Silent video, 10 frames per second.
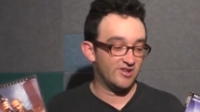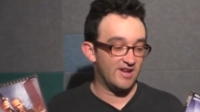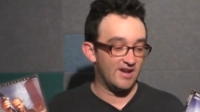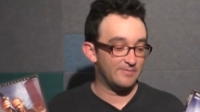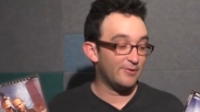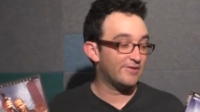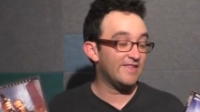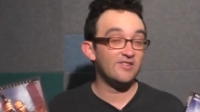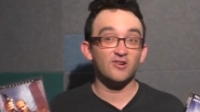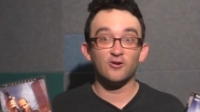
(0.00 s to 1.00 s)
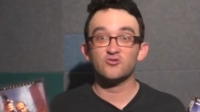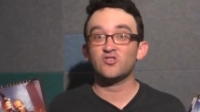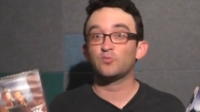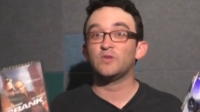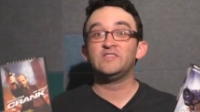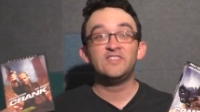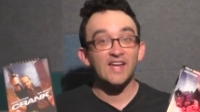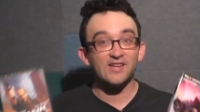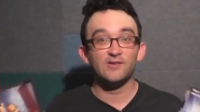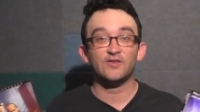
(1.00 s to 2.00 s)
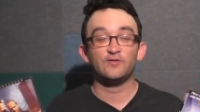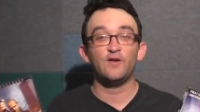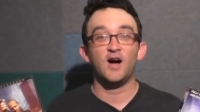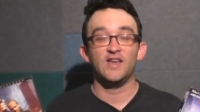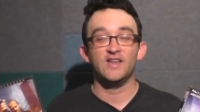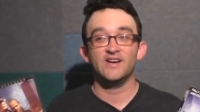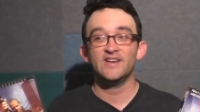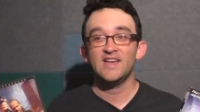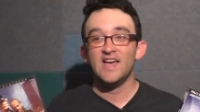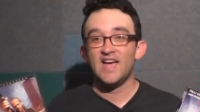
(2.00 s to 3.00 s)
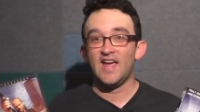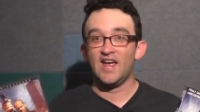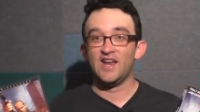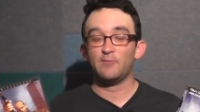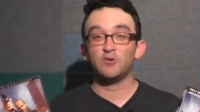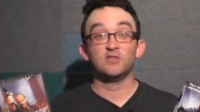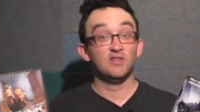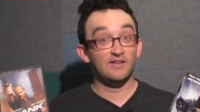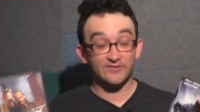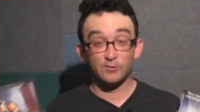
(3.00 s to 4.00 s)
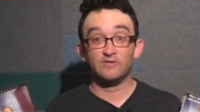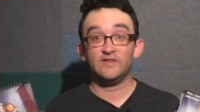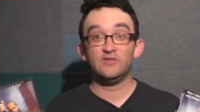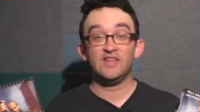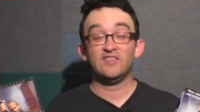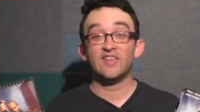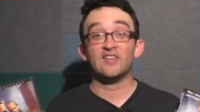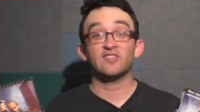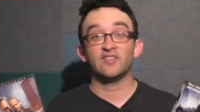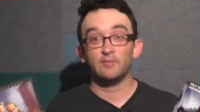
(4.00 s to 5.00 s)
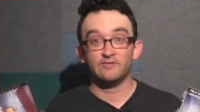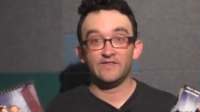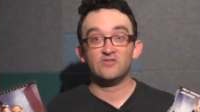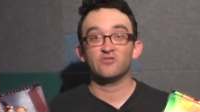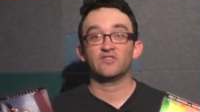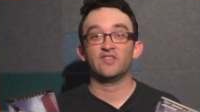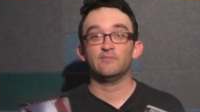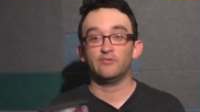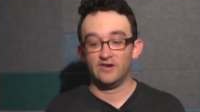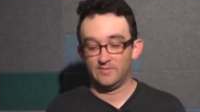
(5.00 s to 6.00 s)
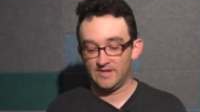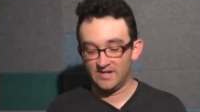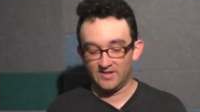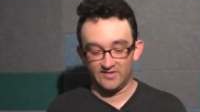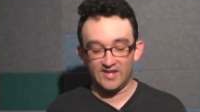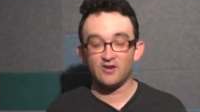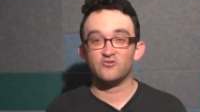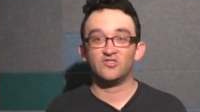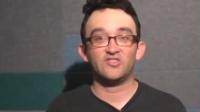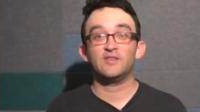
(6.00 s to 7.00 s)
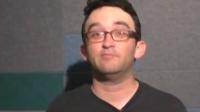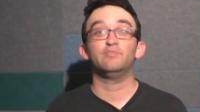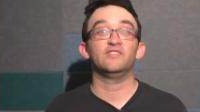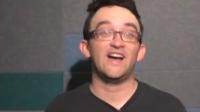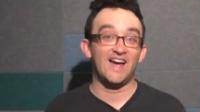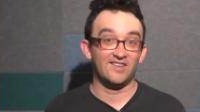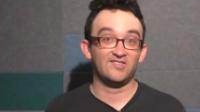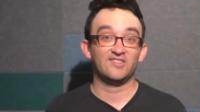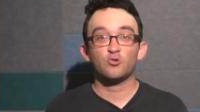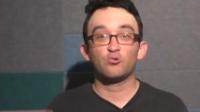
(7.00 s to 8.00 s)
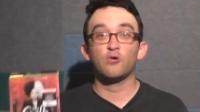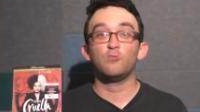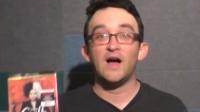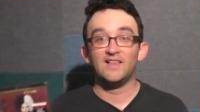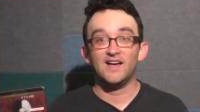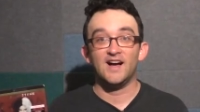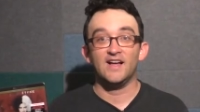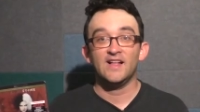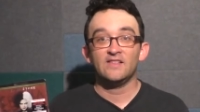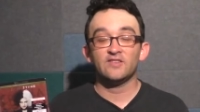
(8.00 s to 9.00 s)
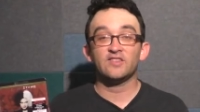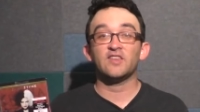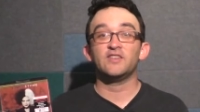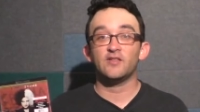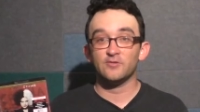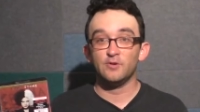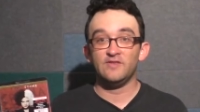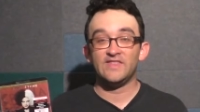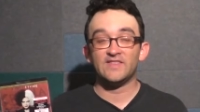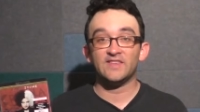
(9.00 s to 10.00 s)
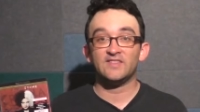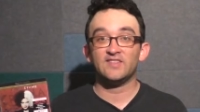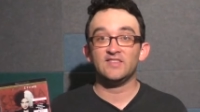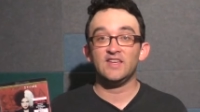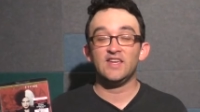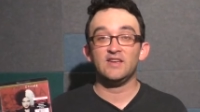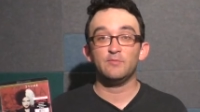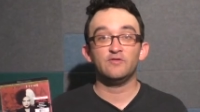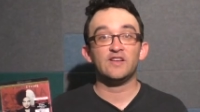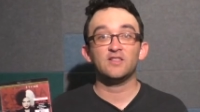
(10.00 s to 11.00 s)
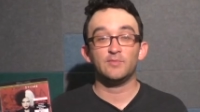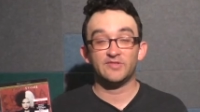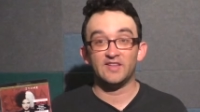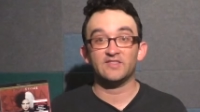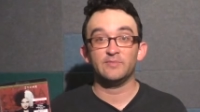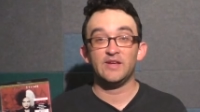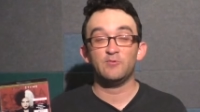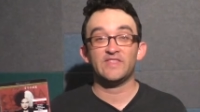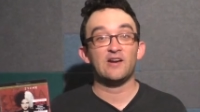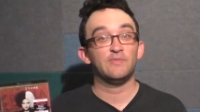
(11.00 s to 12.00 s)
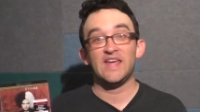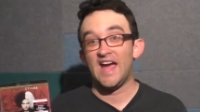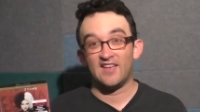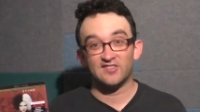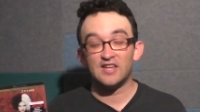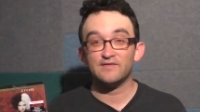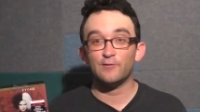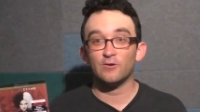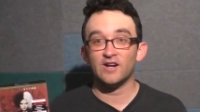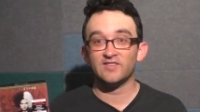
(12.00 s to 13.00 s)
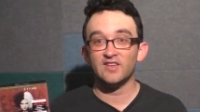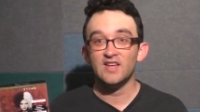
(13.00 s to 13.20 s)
Uh, both of these are just ridiculous fun. Uh, And I would love to review these as a double feature at some point, because they are just a blast. Cruella. This is another movie that the Disney Movie Club sent to me without me asking for it.